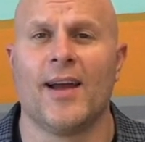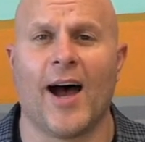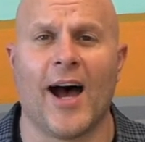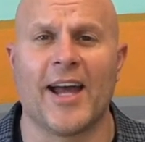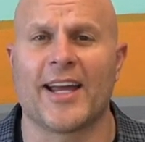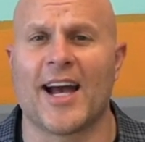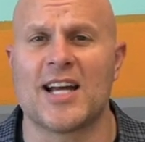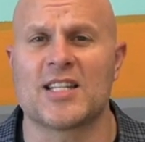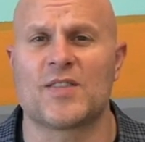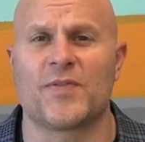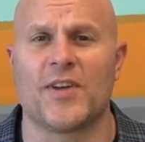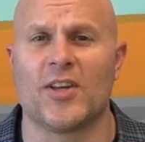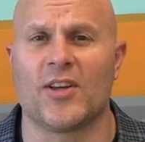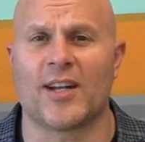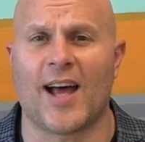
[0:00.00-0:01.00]
How you guys
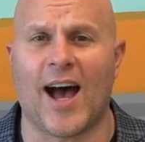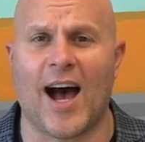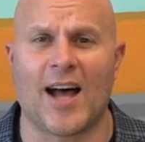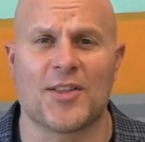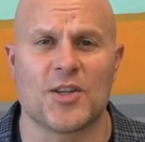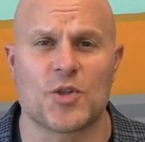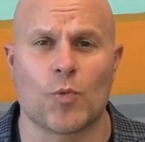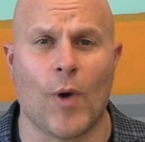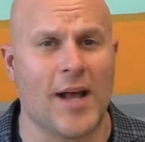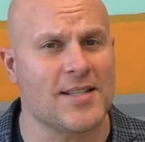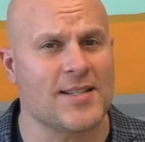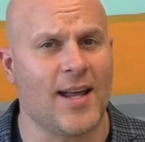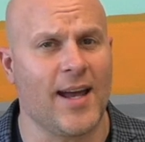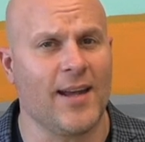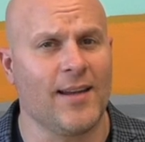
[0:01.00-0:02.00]
feeling on this
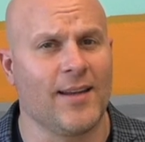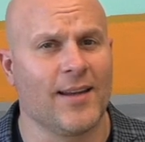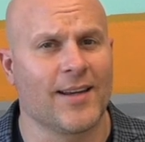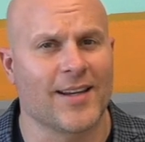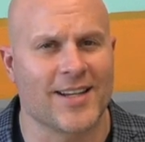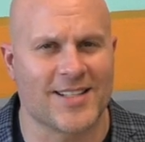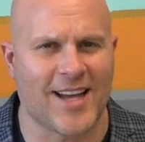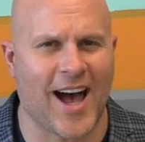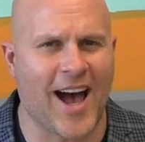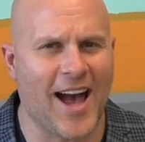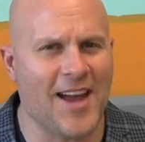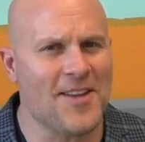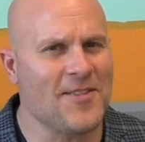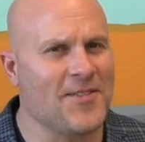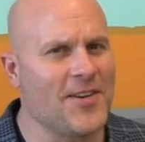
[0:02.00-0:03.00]
Wednesday? because
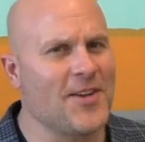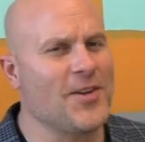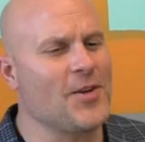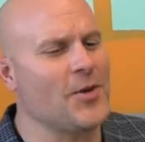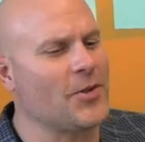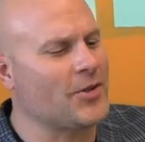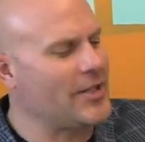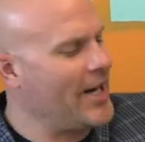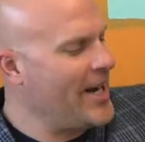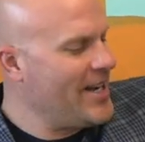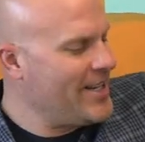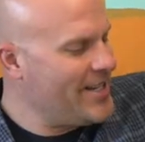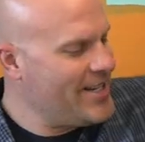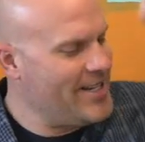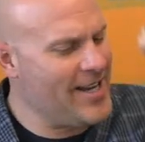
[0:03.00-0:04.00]
I feel
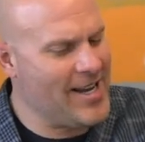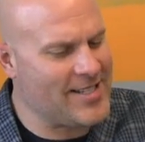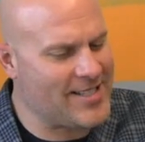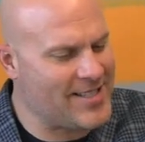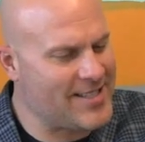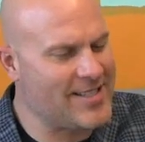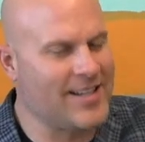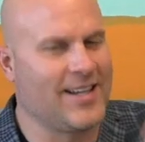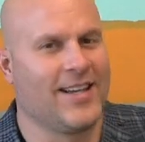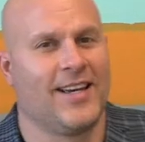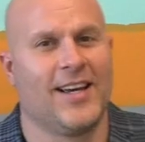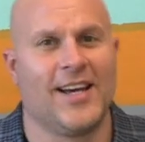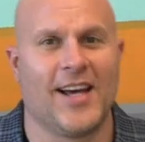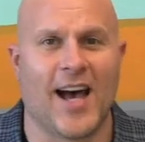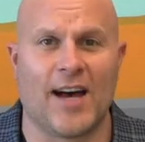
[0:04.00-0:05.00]
great. Yes.
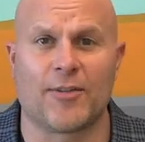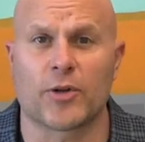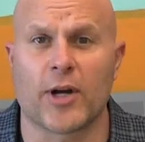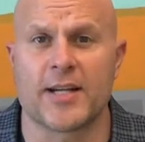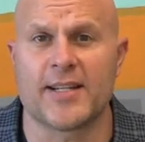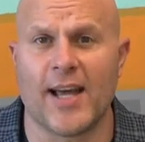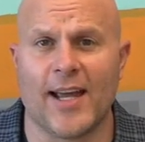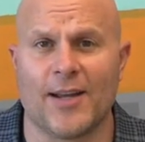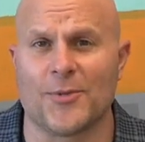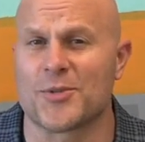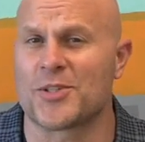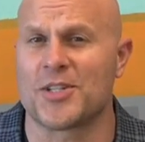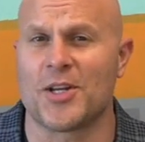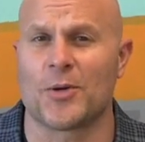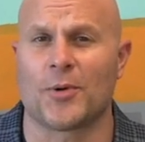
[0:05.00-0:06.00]
Have a great day. We'll
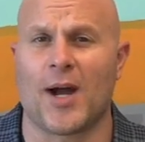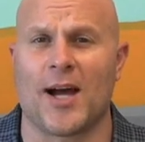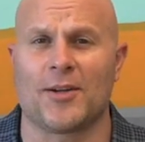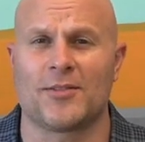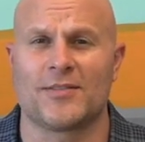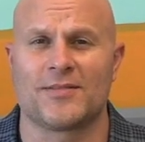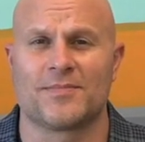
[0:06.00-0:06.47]
see you around.